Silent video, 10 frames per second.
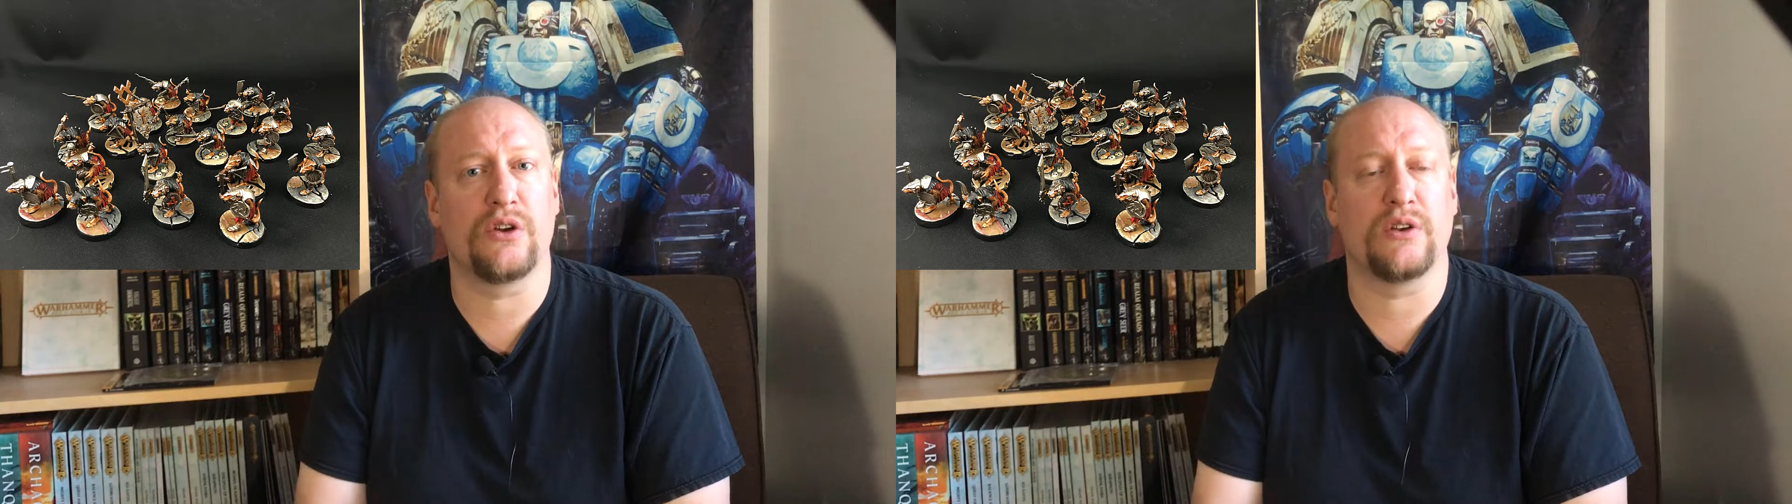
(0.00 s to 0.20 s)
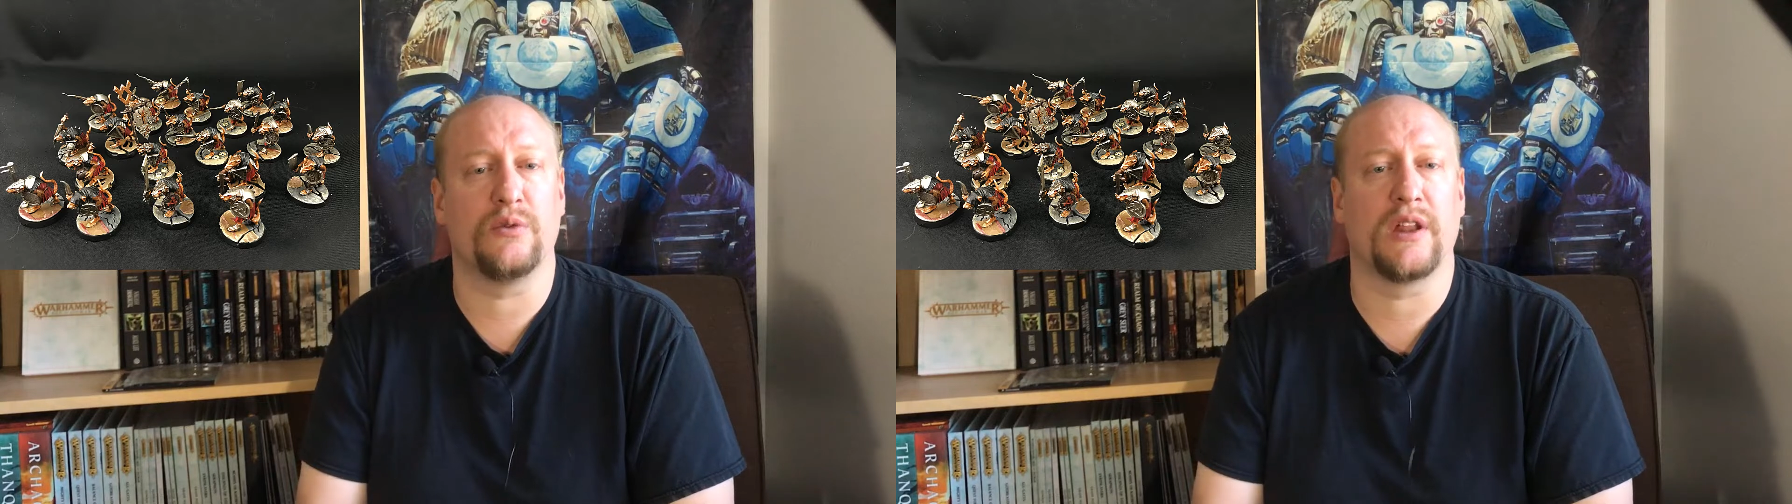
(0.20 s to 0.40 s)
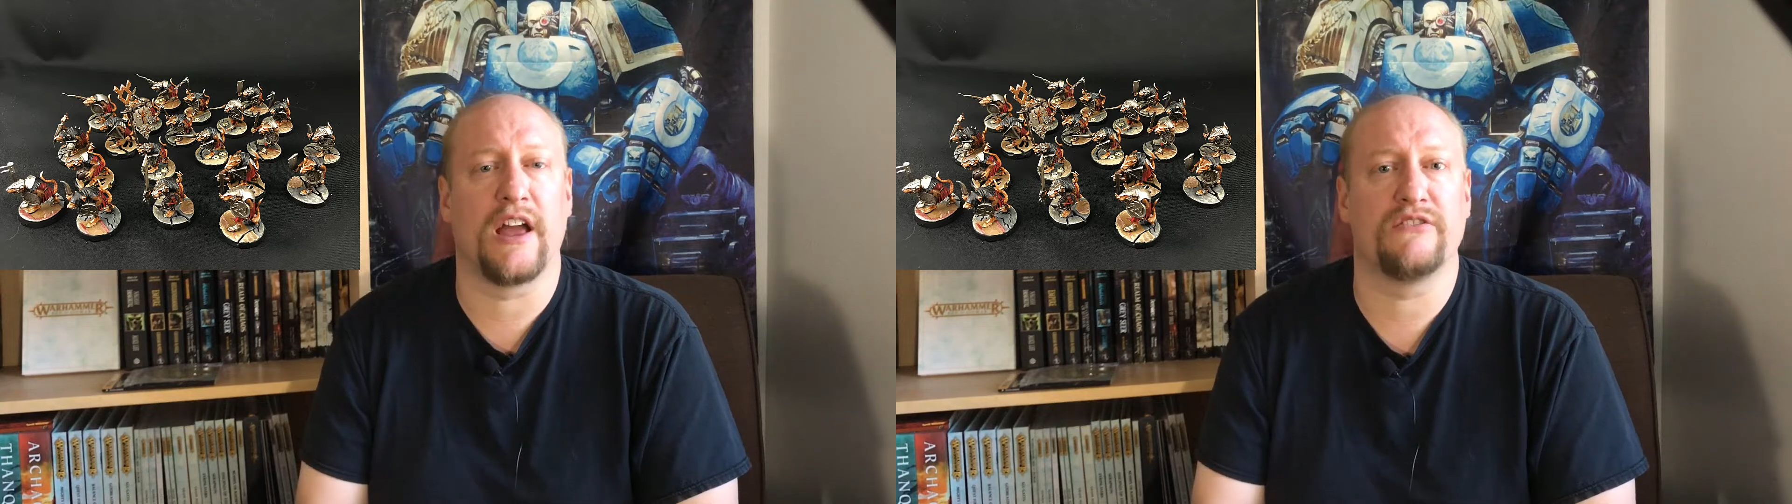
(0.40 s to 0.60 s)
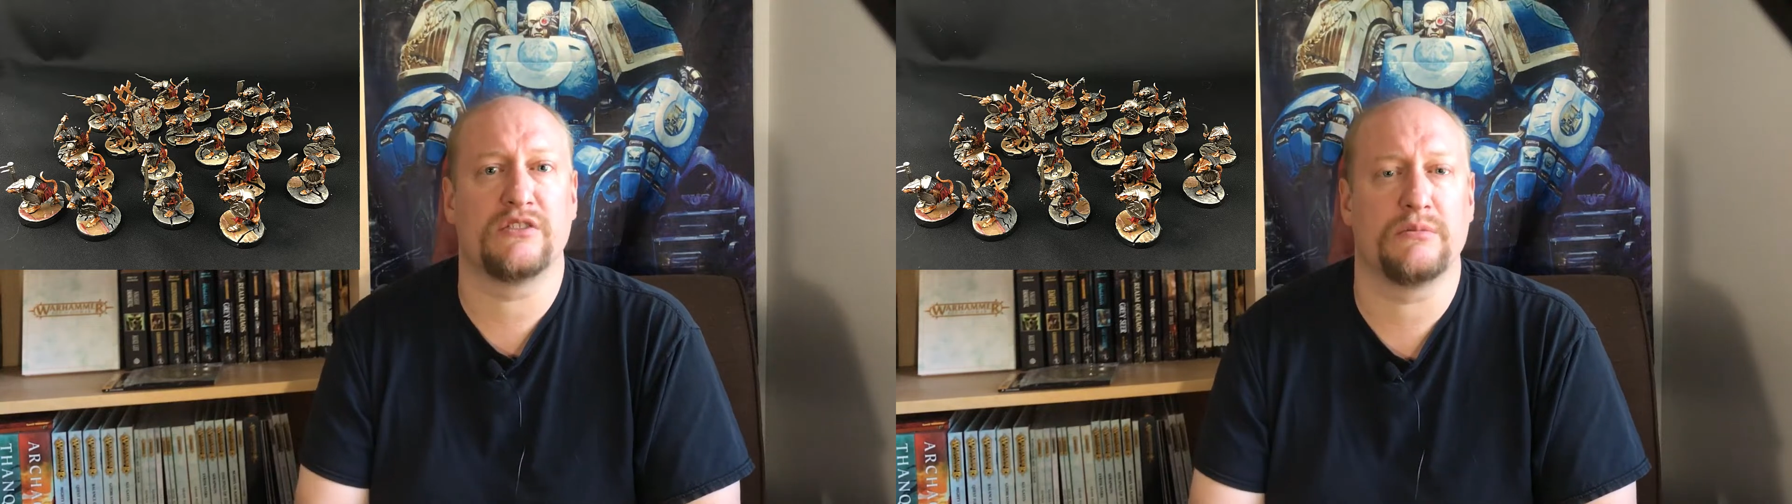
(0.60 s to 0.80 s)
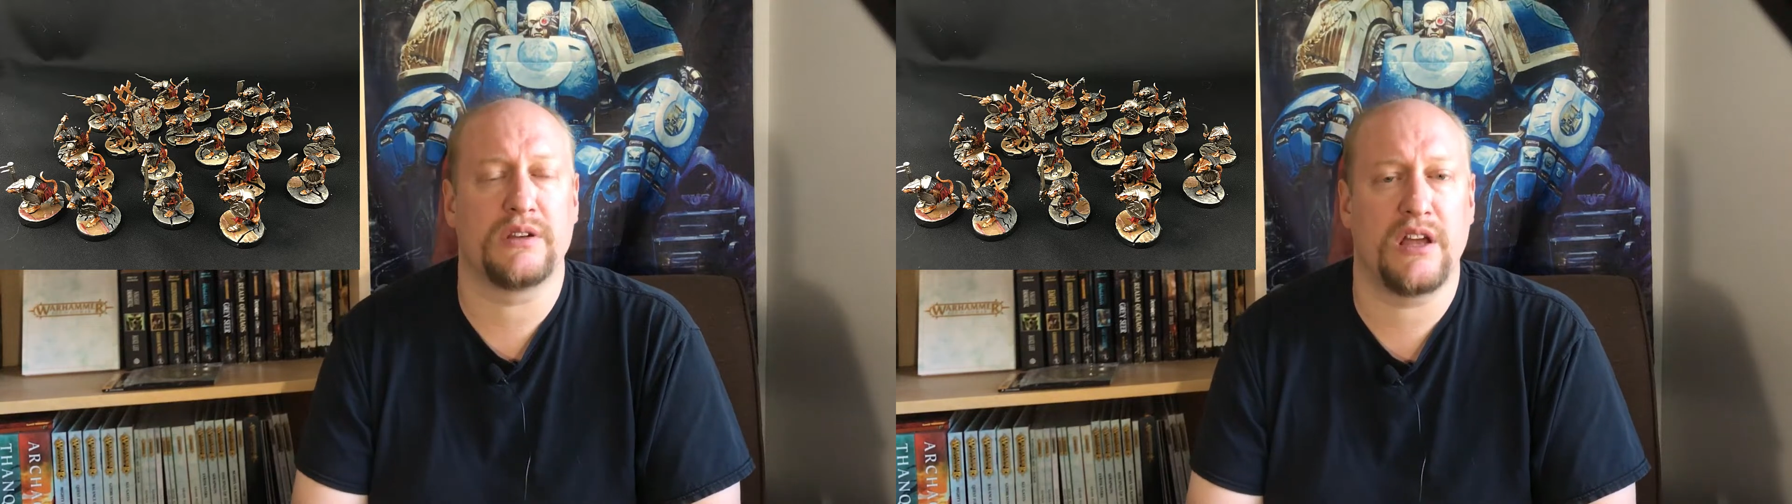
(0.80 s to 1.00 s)
could really have
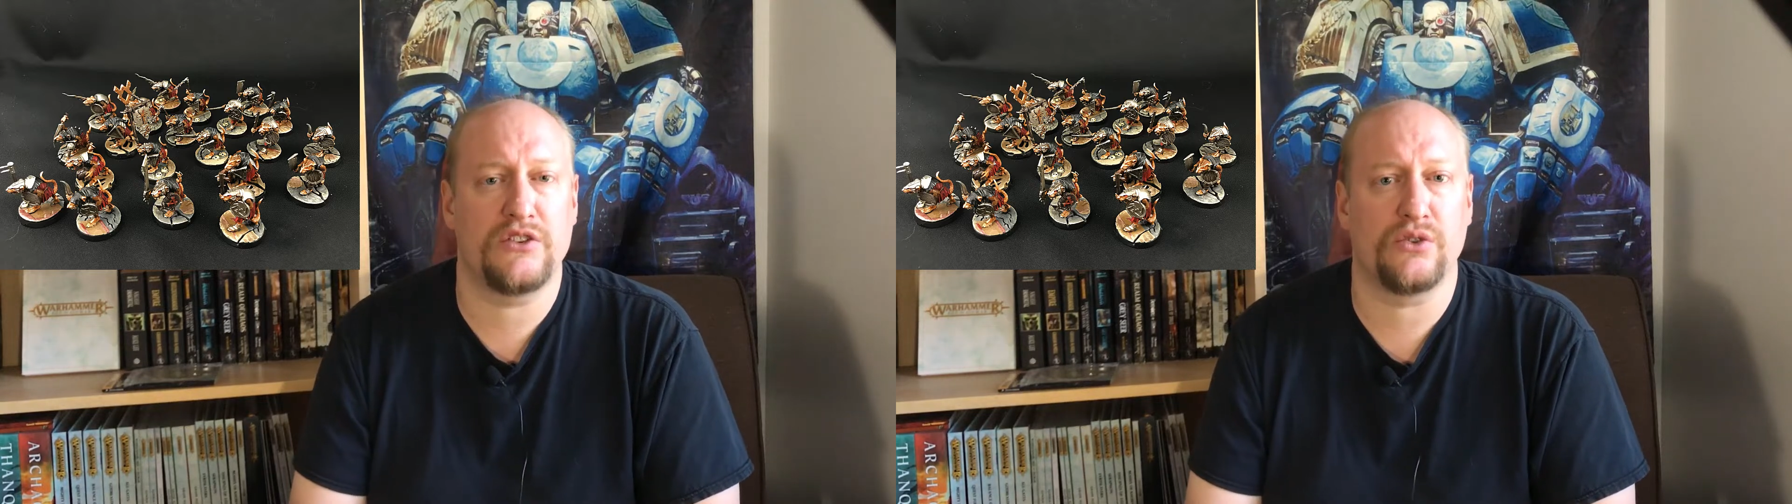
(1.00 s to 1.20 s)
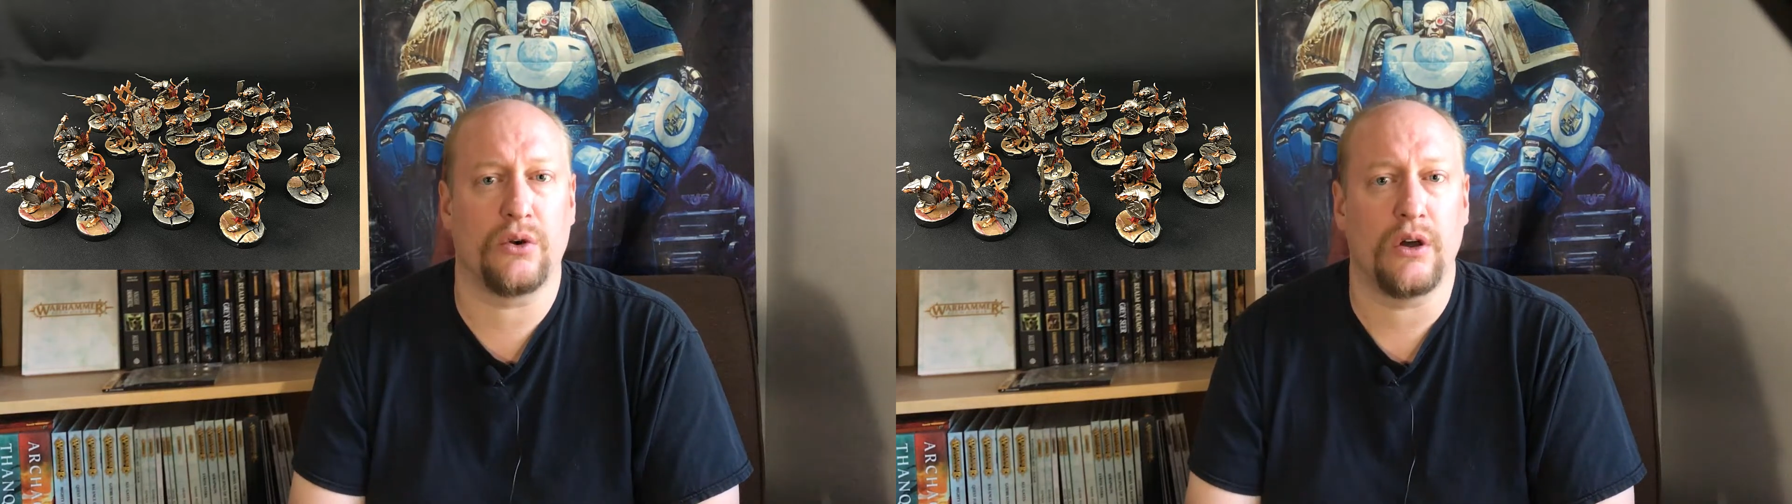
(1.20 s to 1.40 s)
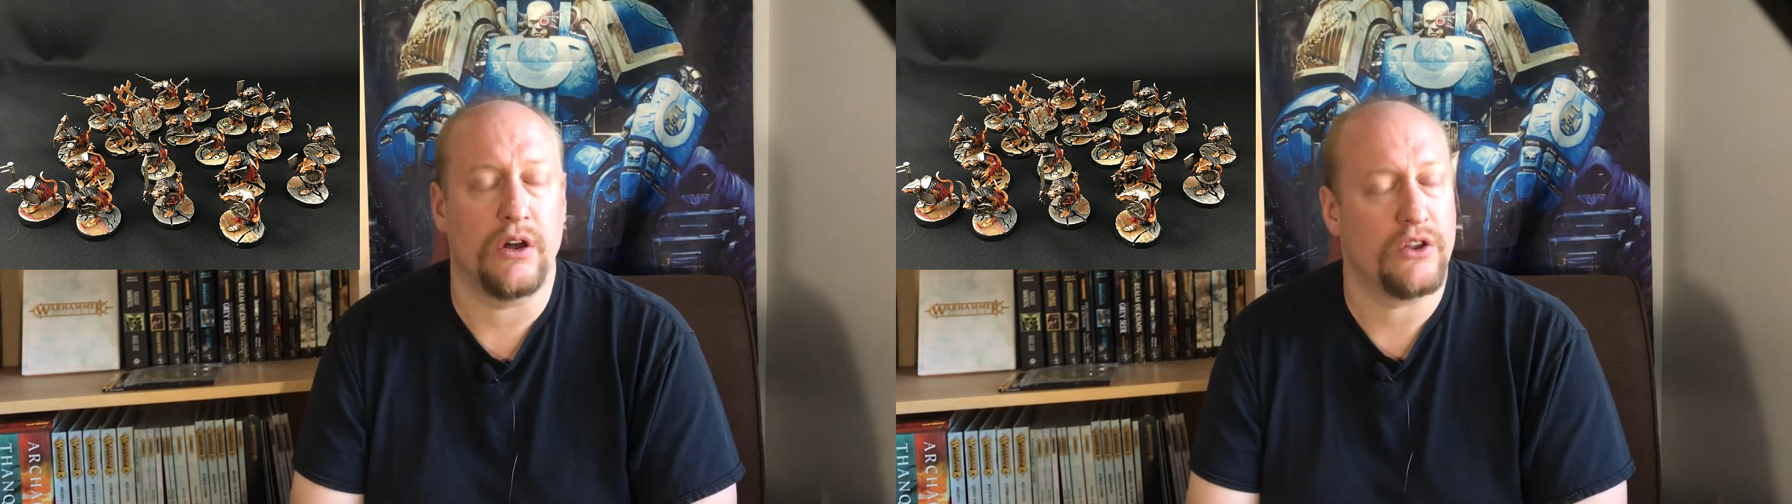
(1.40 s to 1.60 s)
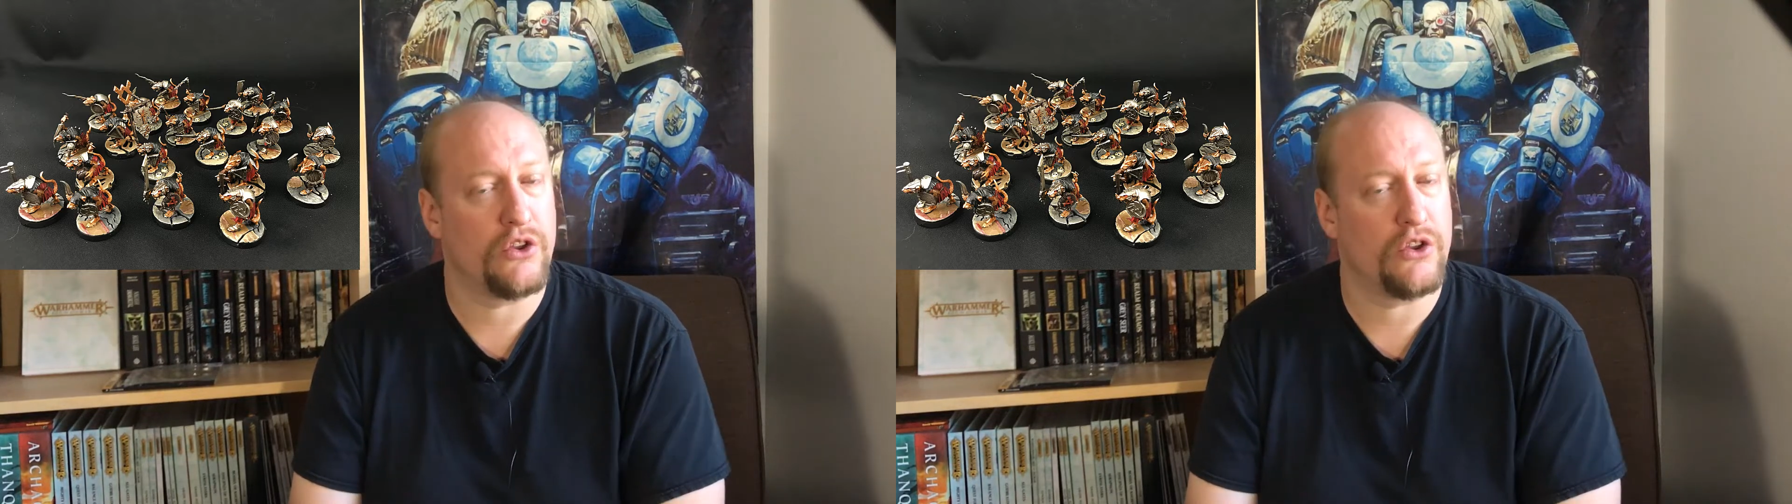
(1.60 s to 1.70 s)
some potential.